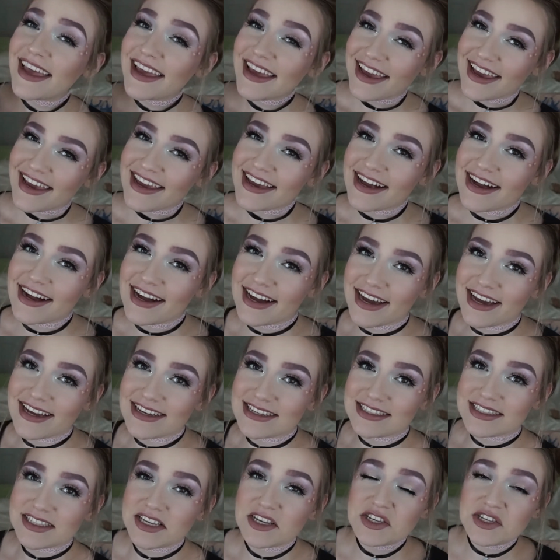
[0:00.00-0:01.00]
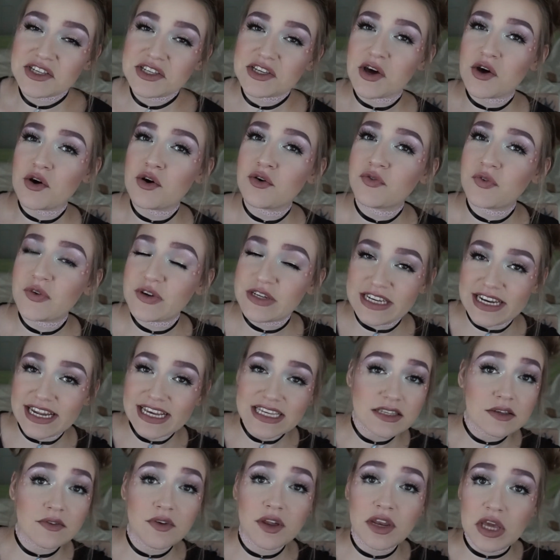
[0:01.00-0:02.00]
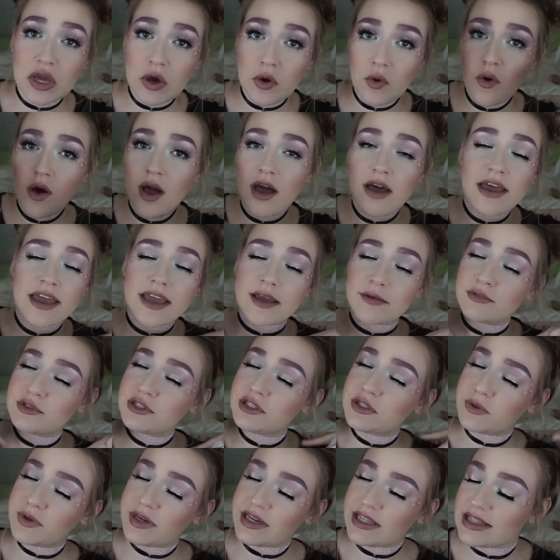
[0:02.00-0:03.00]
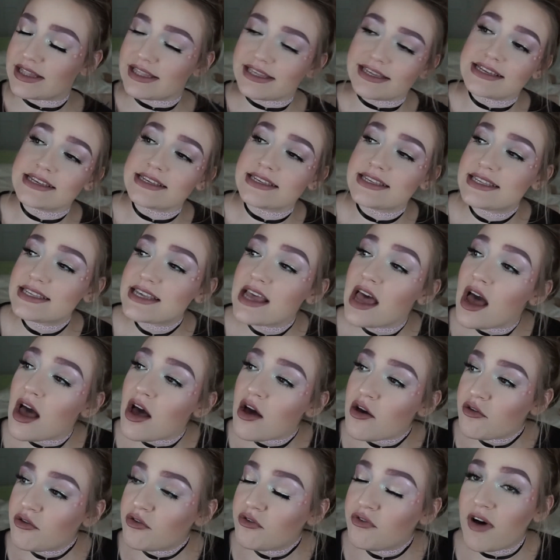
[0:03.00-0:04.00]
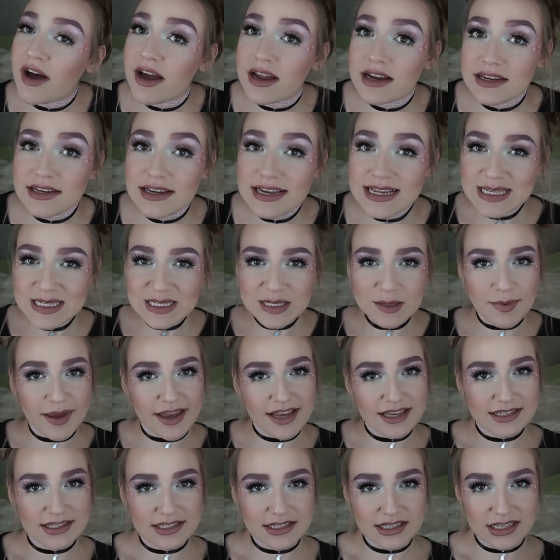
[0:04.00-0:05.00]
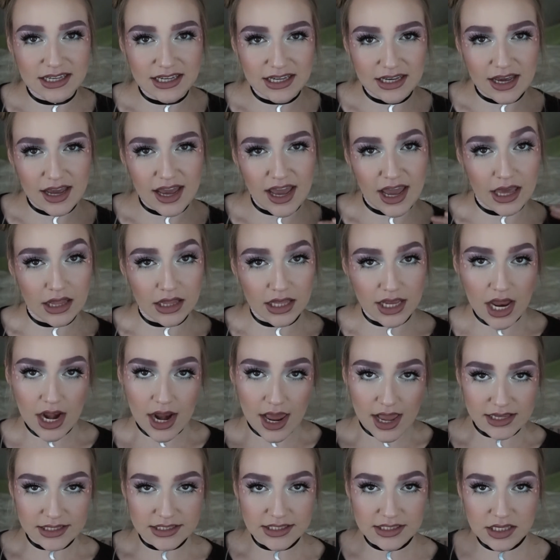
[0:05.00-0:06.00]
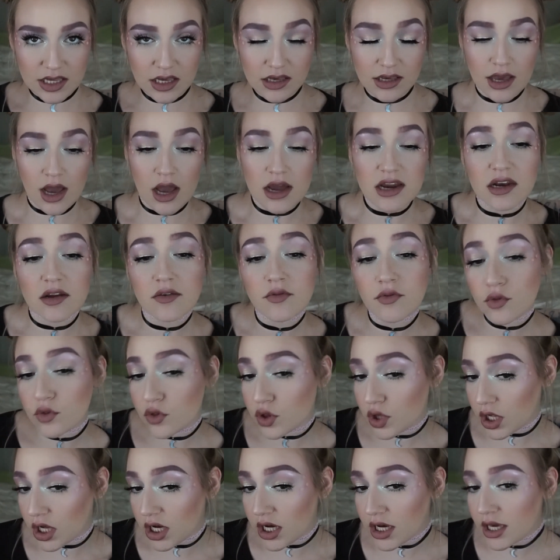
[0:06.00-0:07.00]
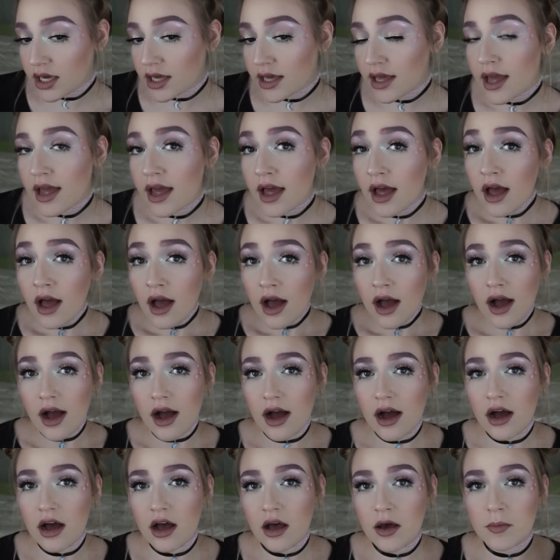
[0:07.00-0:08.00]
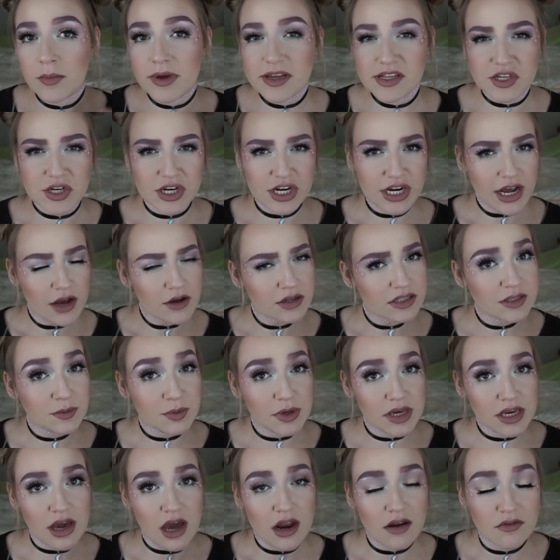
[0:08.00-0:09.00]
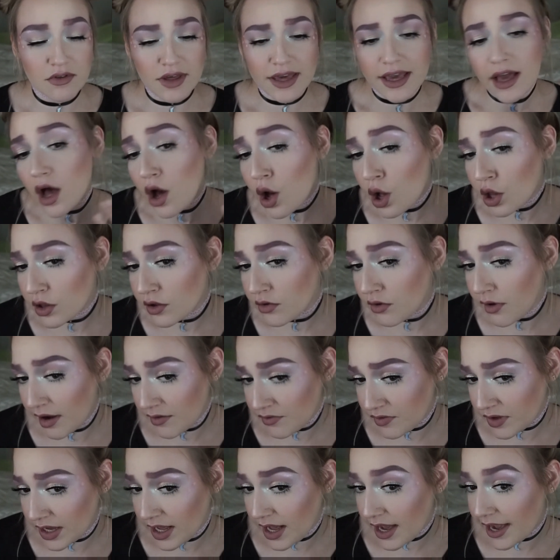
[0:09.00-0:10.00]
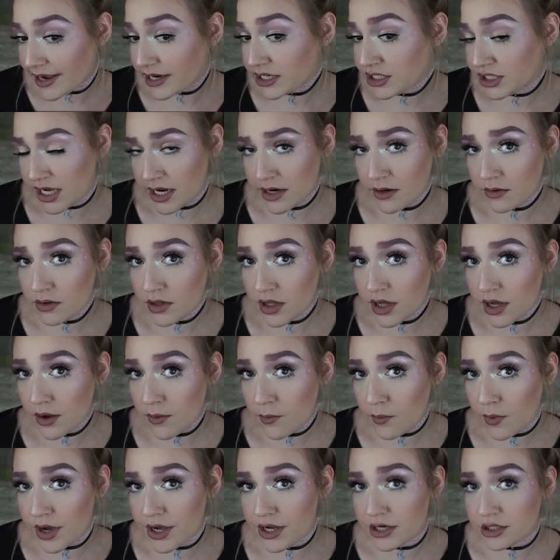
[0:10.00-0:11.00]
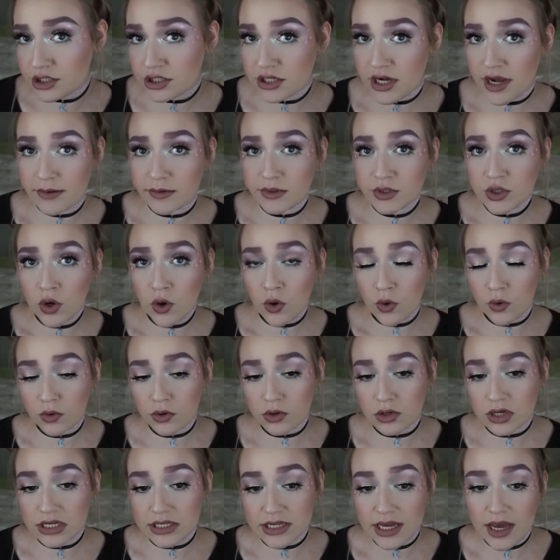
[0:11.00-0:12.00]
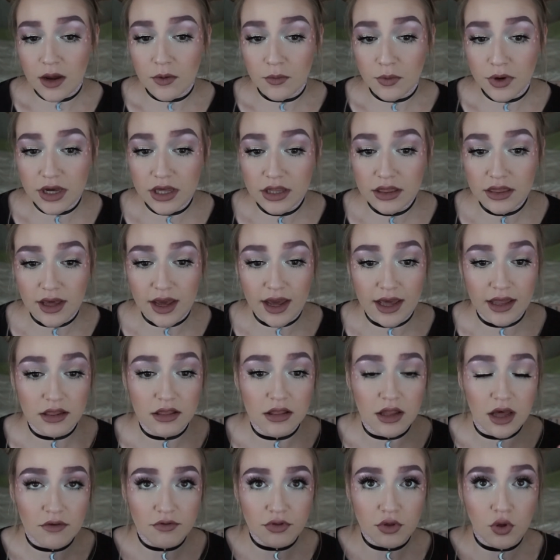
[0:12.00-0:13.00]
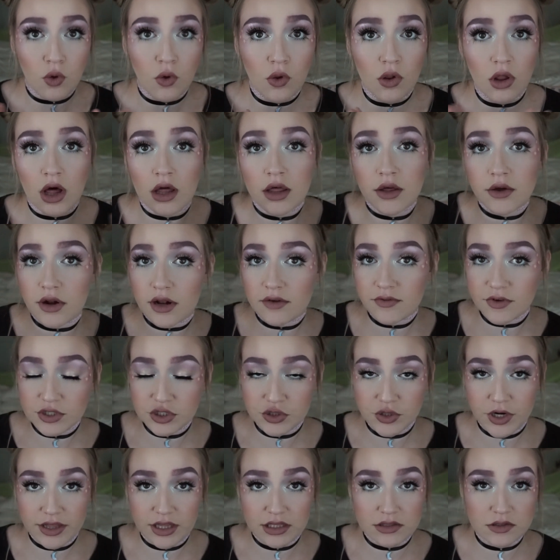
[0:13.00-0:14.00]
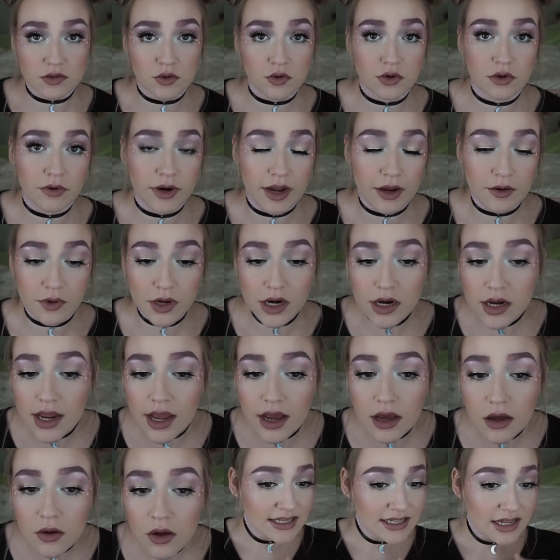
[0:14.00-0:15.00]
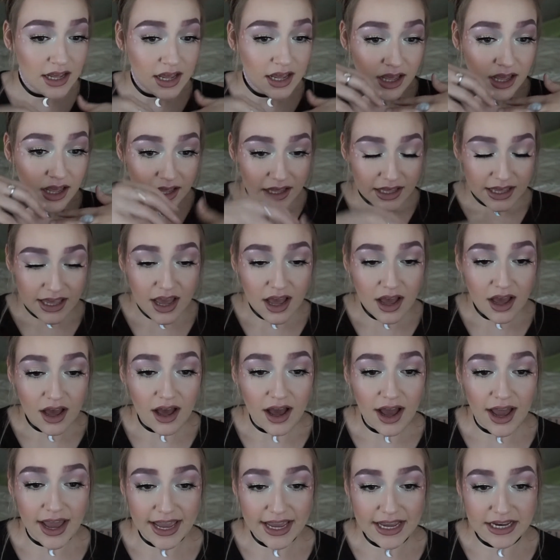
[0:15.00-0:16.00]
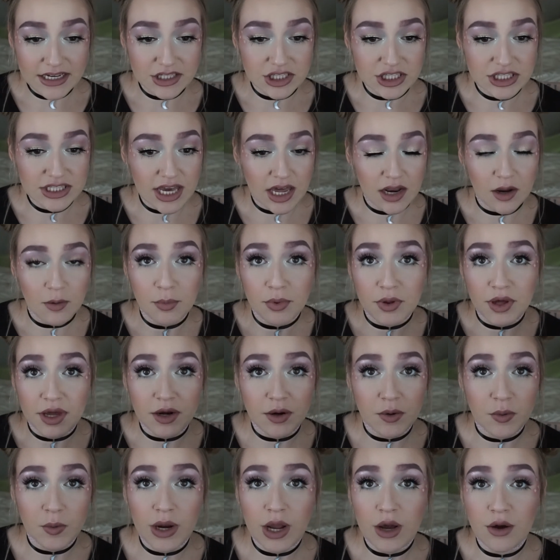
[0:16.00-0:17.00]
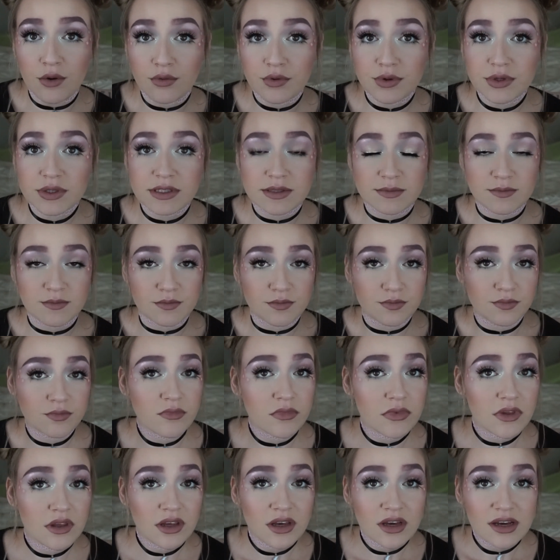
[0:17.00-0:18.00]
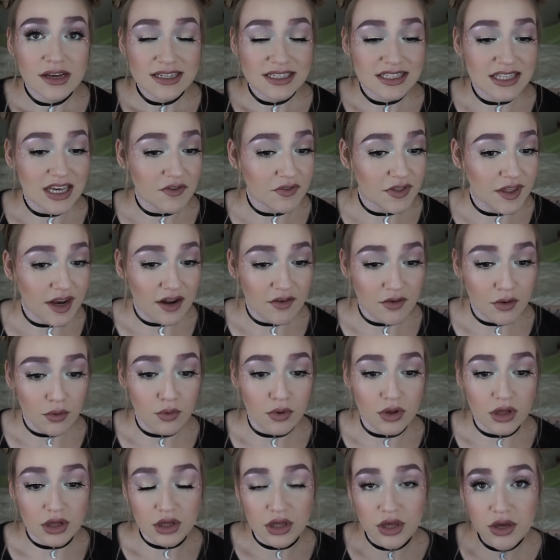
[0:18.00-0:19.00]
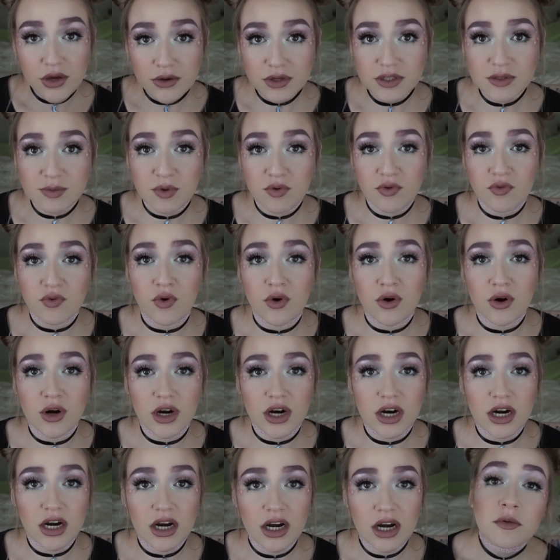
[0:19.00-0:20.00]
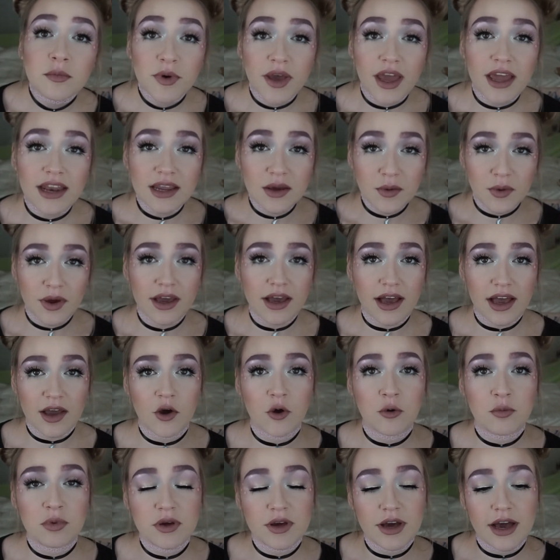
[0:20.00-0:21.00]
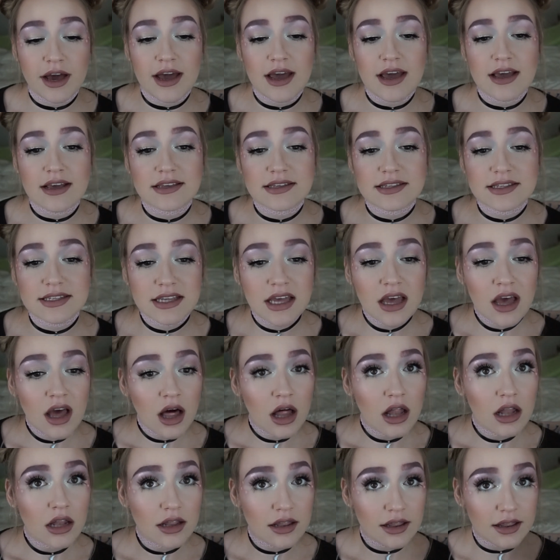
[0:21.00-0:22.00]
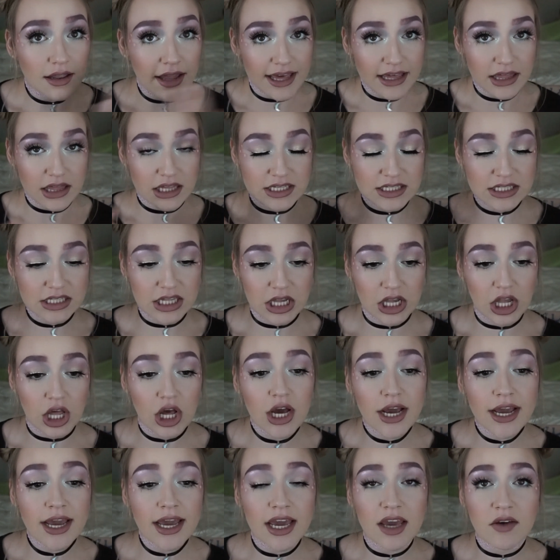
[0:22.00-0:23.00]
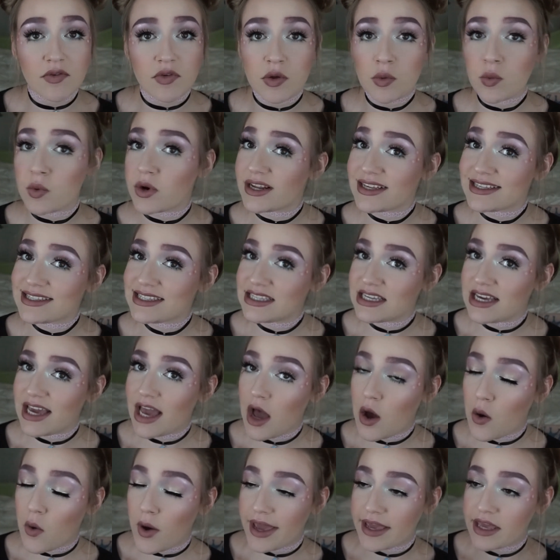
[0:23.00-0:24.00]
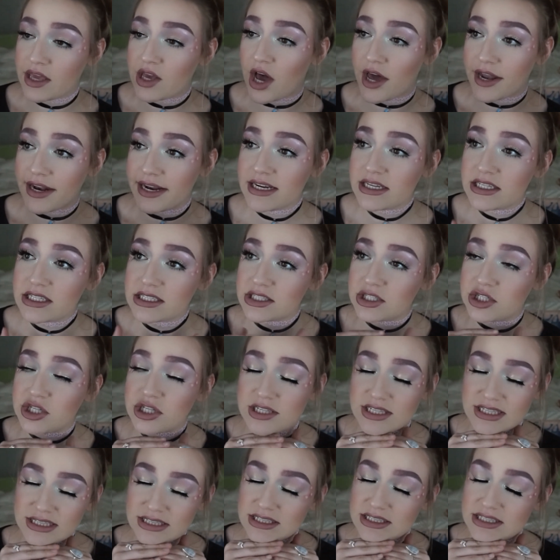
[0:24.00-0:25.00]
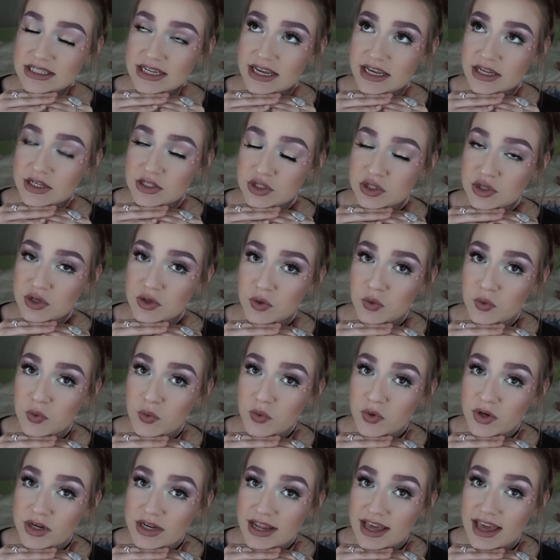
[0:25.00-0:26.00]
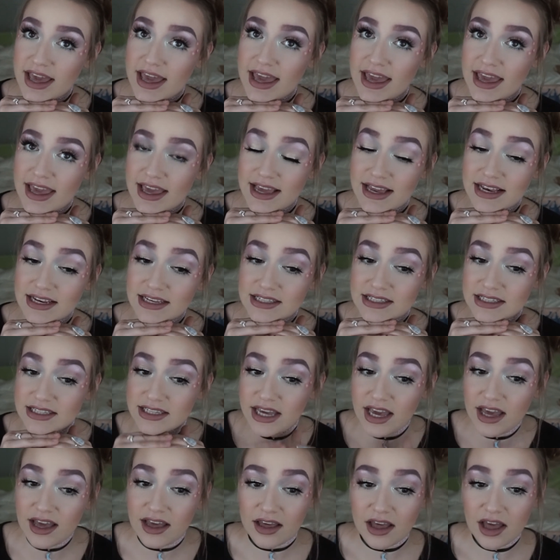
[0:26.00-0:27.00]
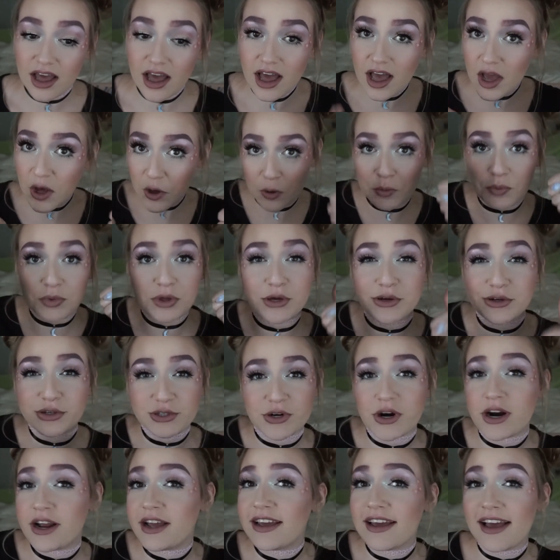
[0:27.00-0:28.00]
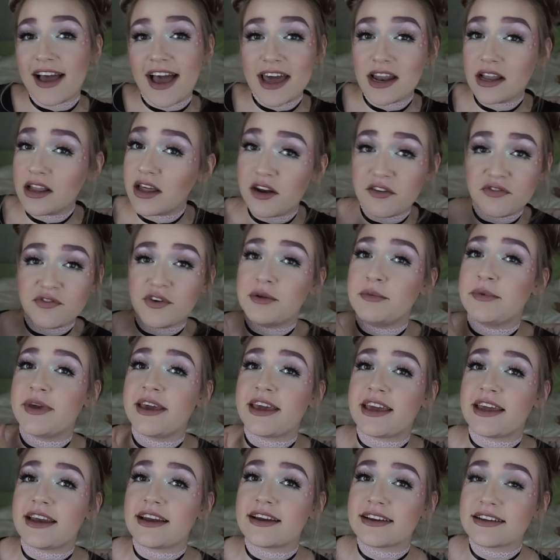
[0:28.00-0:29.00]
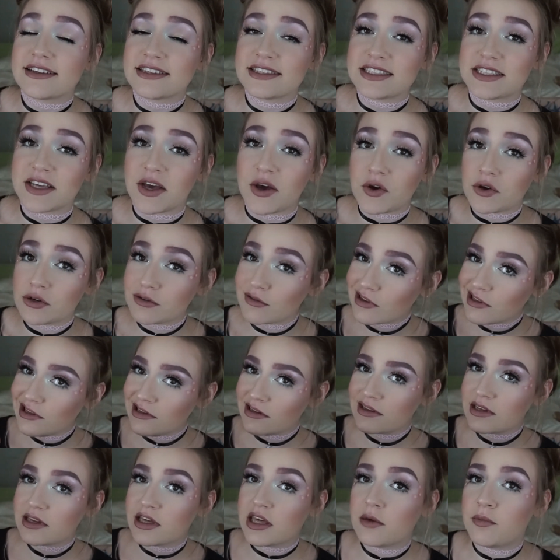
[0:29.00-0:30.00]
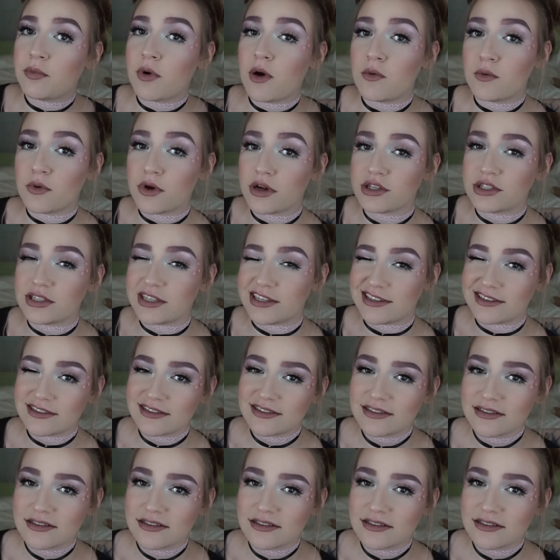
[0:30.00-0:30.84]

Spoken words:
Hey guys, so for today's video I'm doing this fun spacey alien-esque kind of look. It turned out to be kind of like a holographic eyeshadow look, which I'm totally down with. I love the whole holographic trend that's going around right now. Yeah, I just kind of played around with some stuff that I haven't really used before, but anyway, I hope you guys like this look. If you want to see how I got it, just stay tuned, and yeah, hope you enjoy. I had a lot of fun making it, so keep on watching.